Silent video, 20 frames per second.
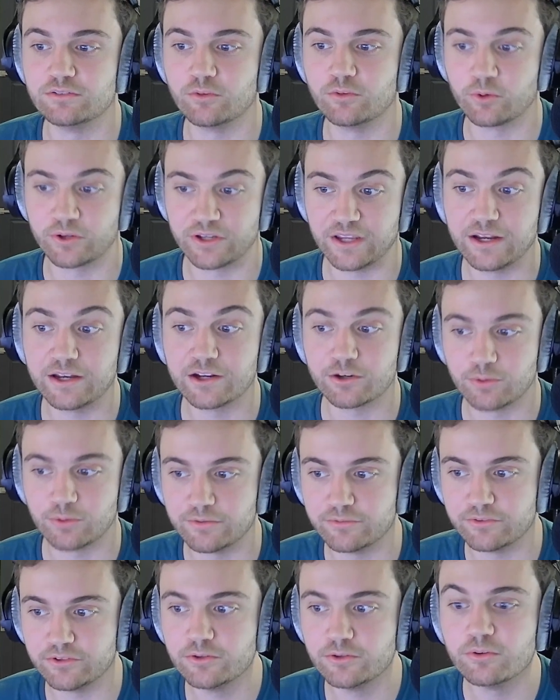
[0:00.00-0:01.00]
organic
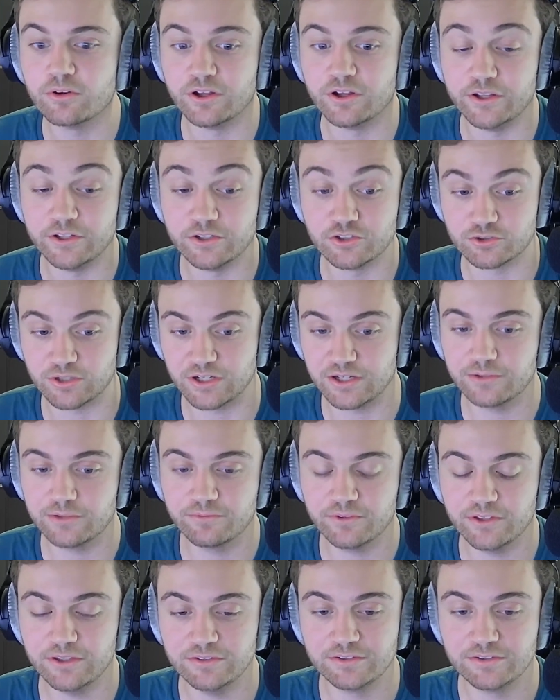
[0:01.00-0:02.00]
revenue in trading
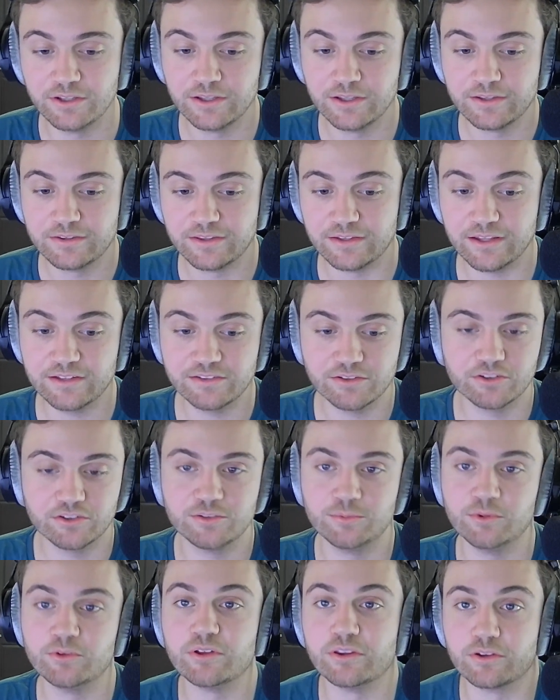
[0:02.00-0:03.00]
fees, then that's
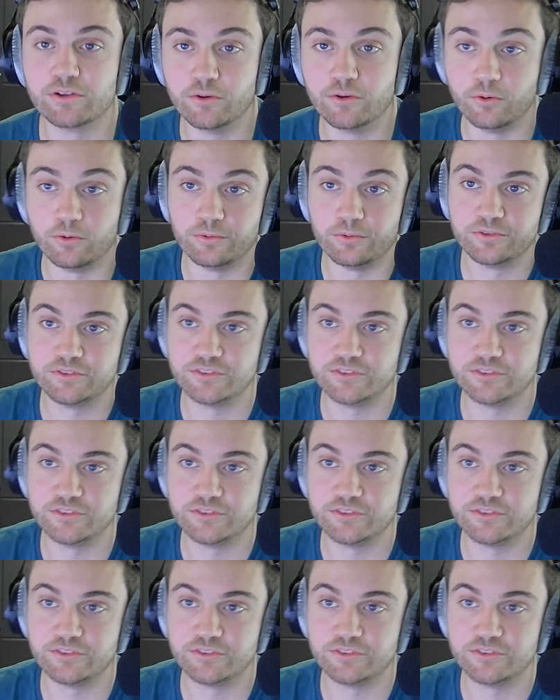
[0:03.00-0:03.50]
ultimately the goal.